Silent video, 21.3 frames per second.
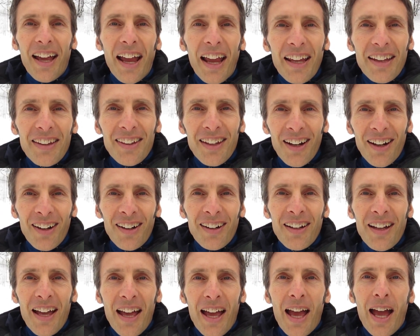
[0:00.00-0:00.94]
Hey there,
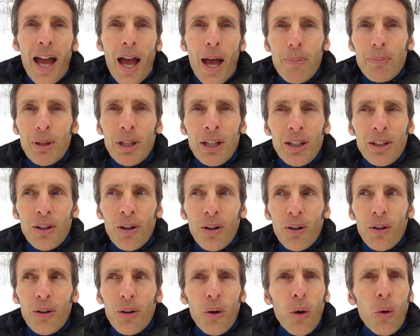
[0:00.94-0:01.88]
happy
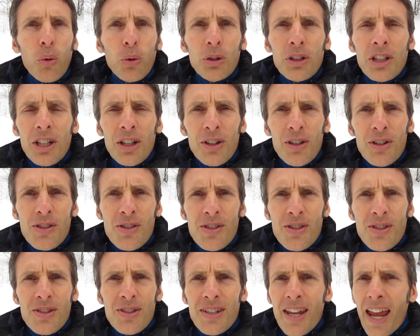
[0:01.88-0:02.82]
Old
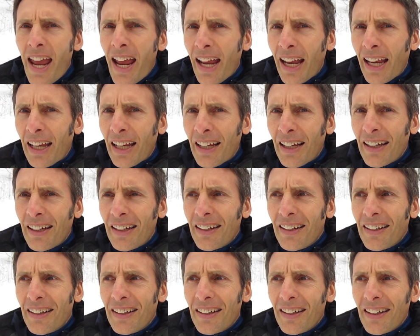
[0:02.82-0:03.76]
Year's Day.
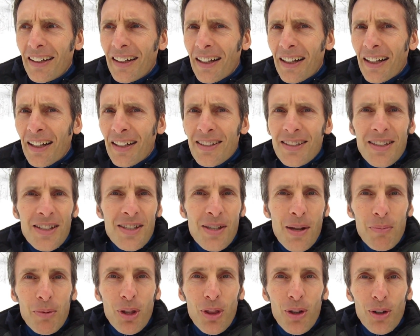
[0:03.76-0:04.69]
It's
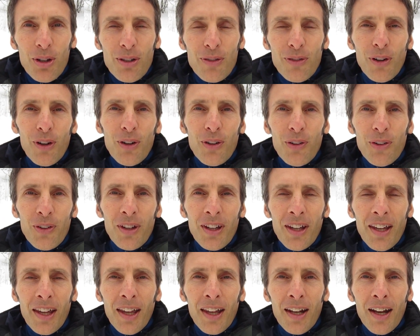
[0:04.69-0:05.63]
December 31st,
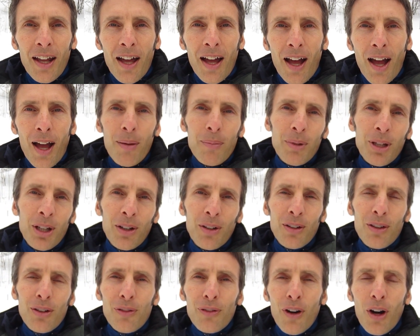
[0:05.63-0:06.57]
and I'm
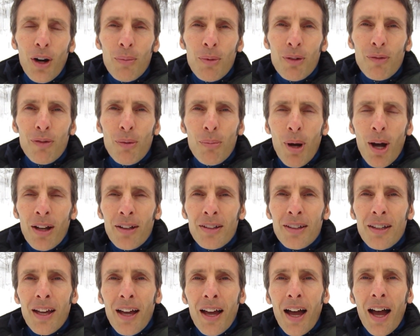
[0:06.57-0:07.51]
here on the farm in
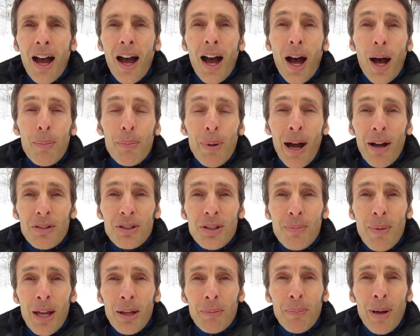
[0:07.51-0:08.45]
Vermont about
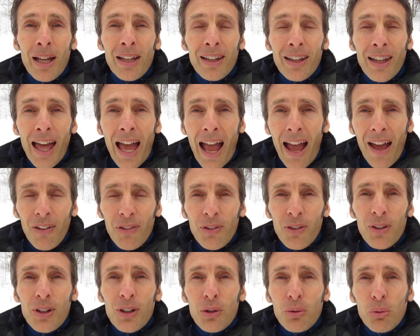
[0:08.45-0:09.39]
to make my
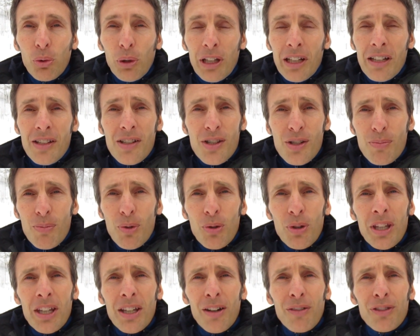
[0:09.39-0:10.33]
last green
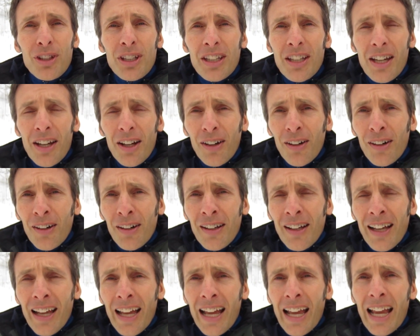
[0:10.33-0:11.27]
smoothie of the year,
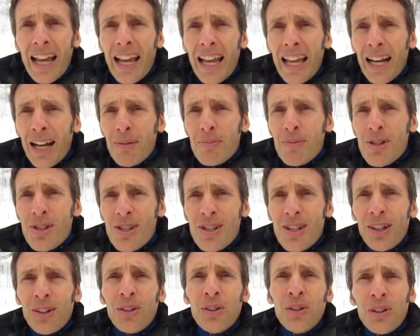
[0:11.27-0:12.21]
and I'm
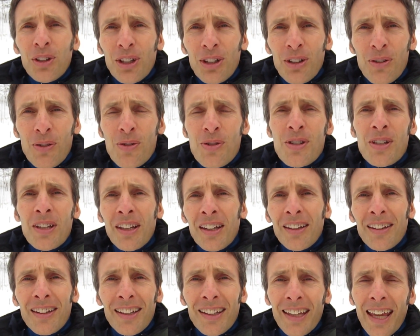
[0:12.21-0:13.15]
still
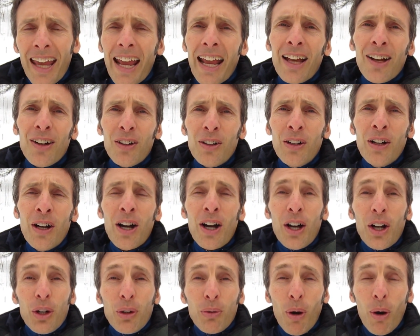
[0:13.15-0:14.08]
using the kale
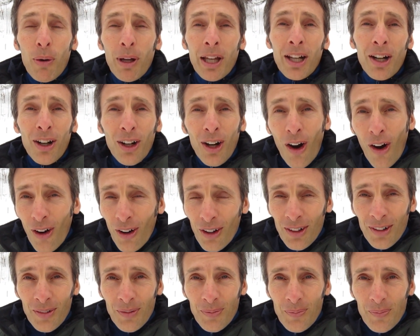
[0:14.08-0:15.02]
growing in our
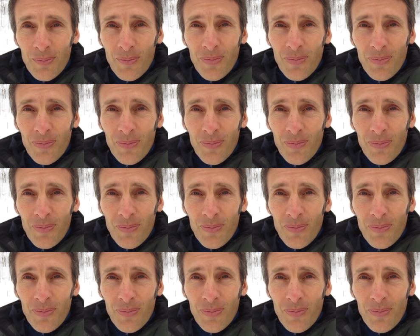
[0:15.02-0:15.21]
garden.